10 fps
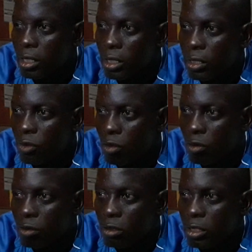And
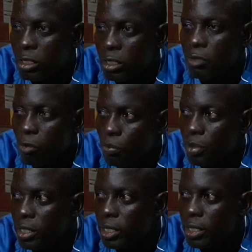it is a very
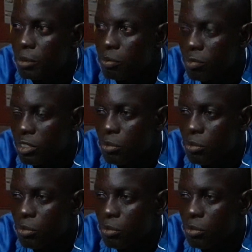big game.